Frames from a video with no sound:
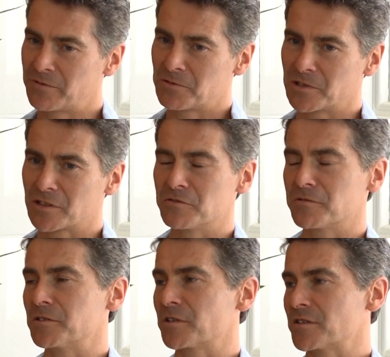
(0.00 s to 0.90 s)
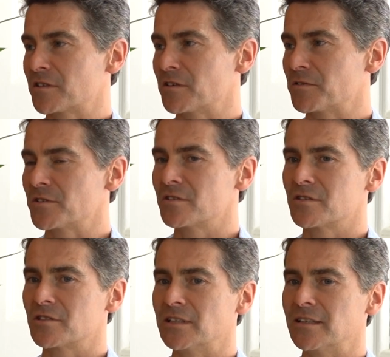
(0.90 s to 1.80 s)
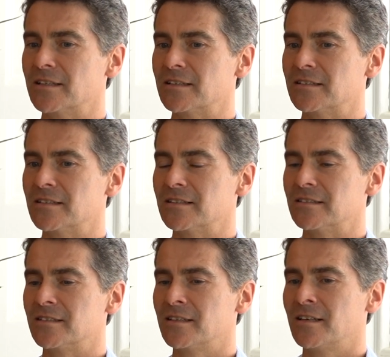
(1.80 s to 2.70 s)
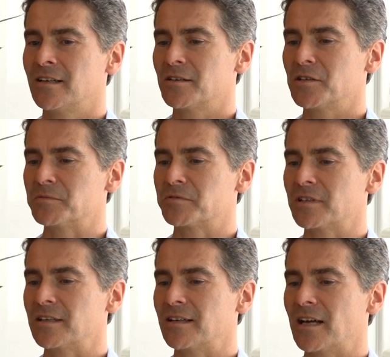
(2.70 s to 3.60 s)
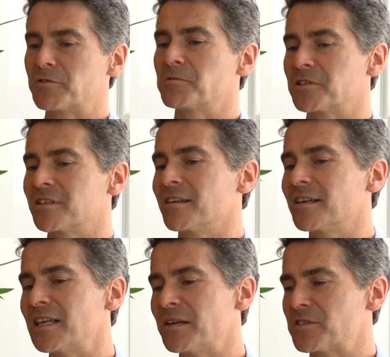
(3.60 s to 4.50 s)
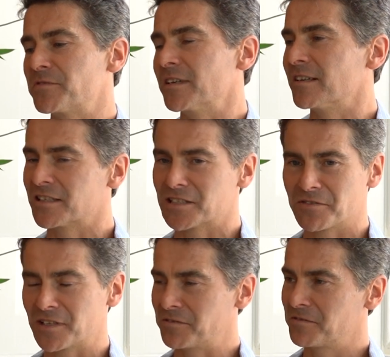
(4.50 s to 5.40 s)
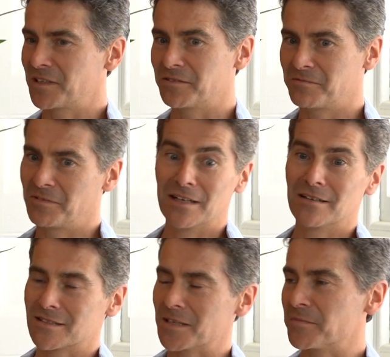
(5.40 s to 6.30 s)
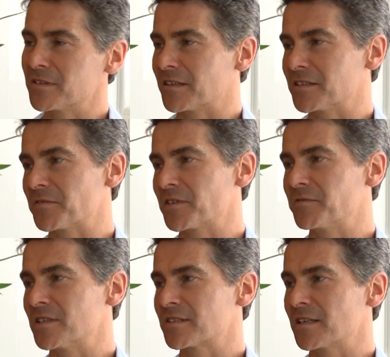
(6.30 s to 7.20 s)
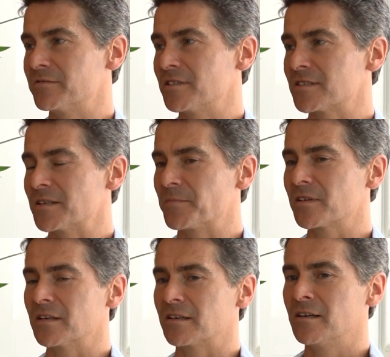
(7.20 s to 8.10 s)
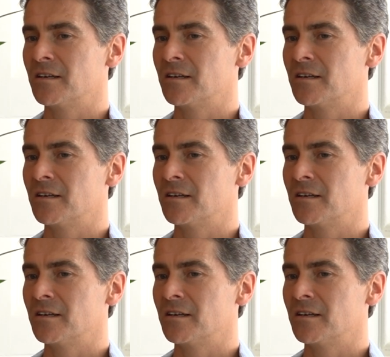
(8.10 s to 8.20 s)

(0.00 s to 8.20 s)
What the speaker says: Everyone can focus and concentrate, and hopefully everyone leaves feeling as if they've learnt something, as if they've discovered something.